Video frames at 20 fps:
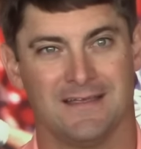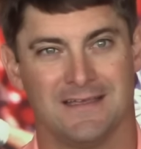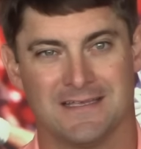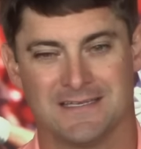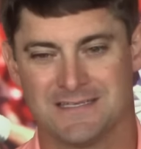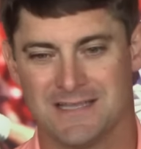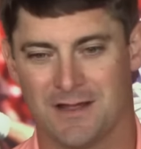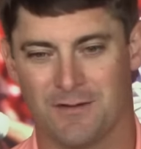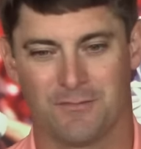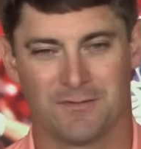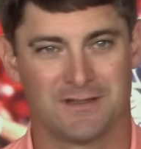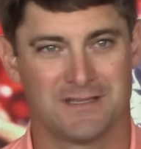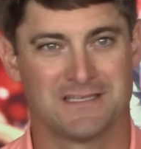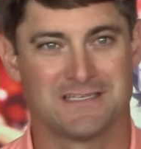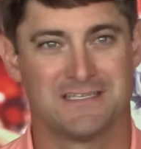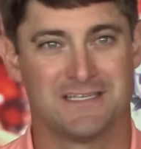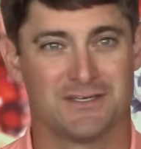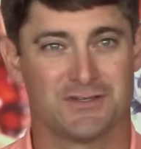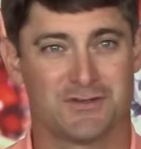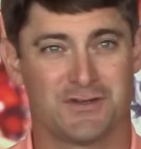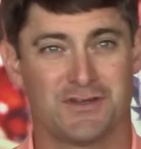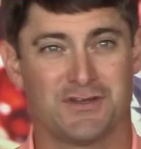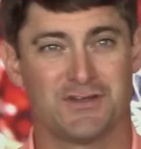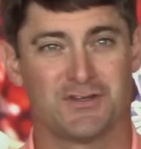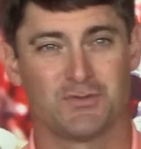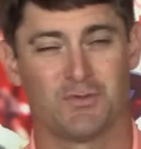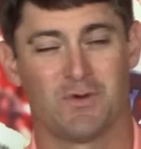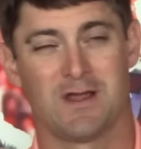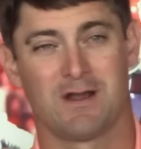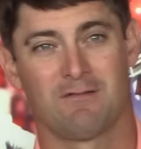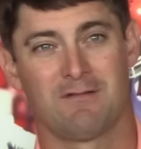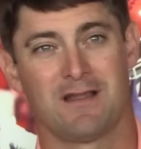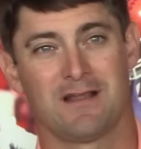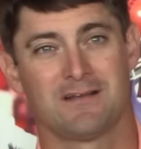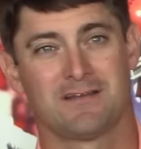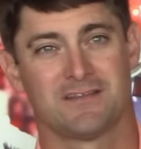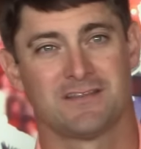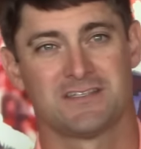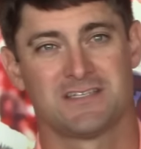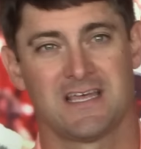it's not one of these deals where you can just wait around
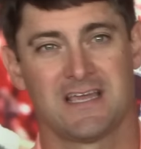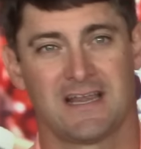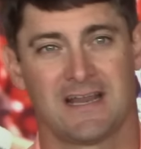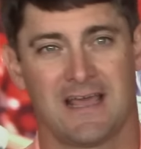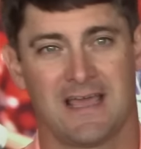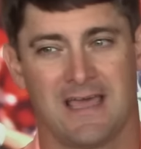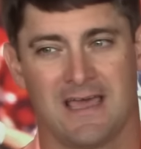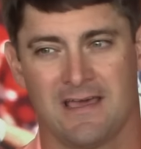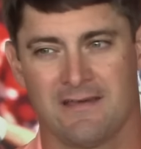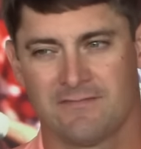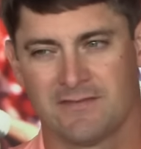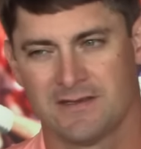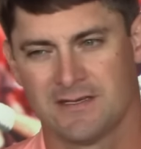to the second half.